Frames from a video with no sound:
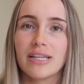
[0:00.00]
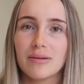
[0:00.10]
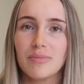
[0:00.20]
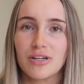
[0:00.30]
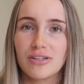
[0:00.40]

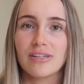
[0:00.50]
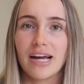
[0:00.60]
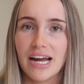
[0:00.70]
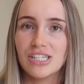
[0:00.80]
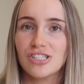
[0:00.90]
them because
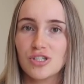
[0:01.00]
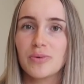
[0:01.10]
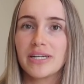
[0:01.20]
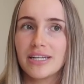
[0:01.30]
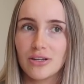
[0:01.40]
like I
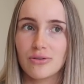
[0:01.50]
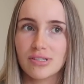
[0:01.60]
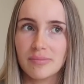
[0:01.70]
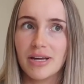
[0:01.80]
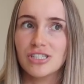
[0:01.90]
genuinely use
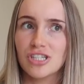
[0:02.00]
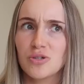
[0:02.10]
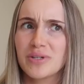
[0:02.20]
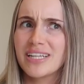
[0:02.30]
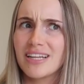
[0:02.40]
them and
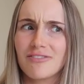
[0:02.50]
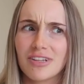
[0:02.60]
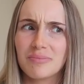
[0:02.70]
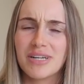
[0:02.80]
genuinely love them.